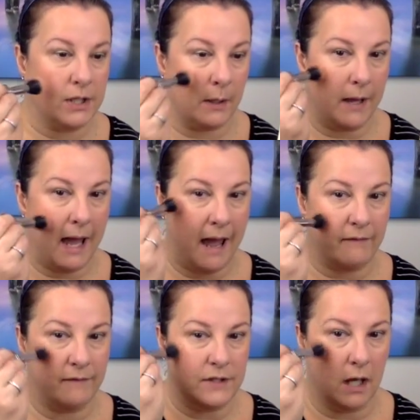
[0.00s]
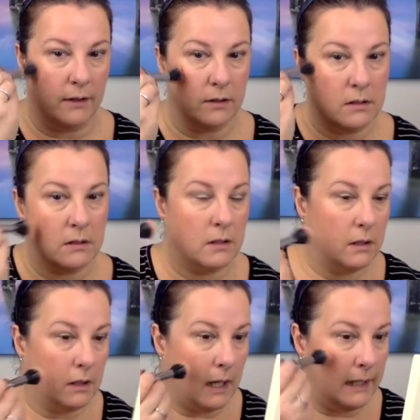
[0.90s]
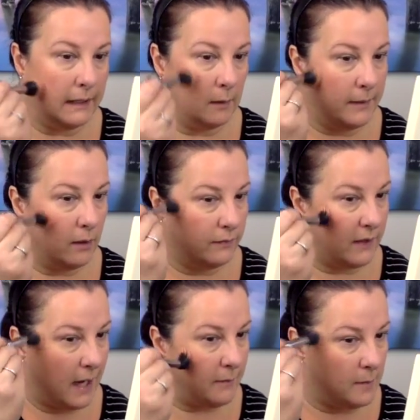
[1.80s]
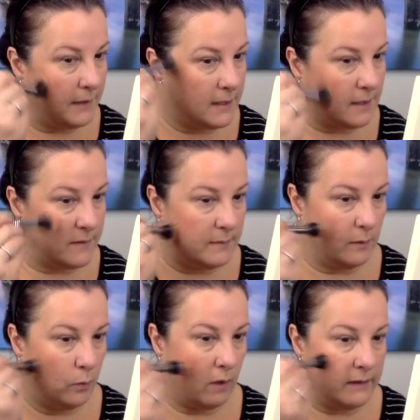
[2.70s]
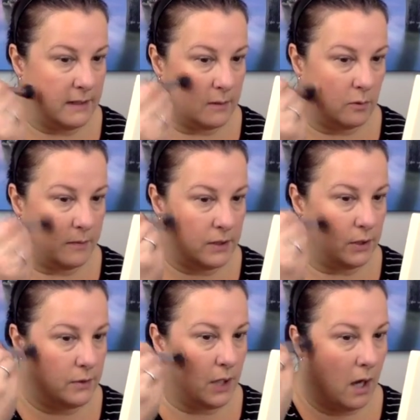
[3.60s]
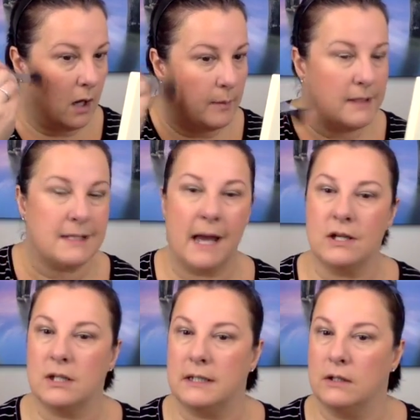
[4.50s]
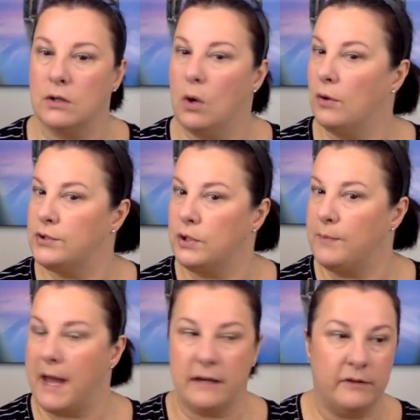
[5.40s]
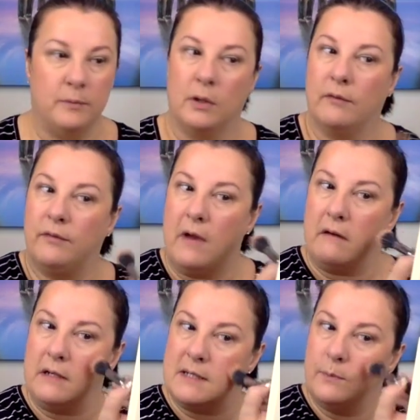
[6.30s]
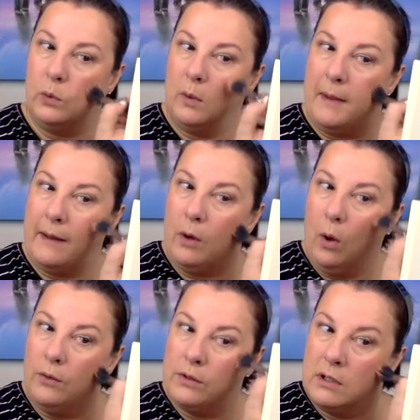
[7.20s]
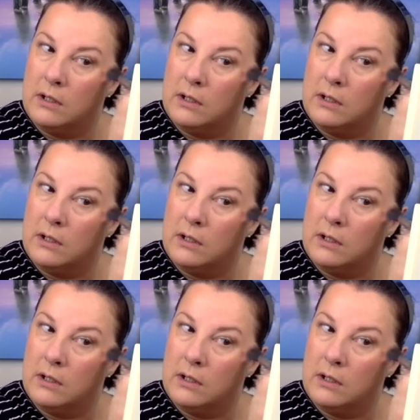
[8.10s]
Now, I have done a little bit off camera because I was a bit worried this would be too dark, but it's actually not too bad if you put a very small amount on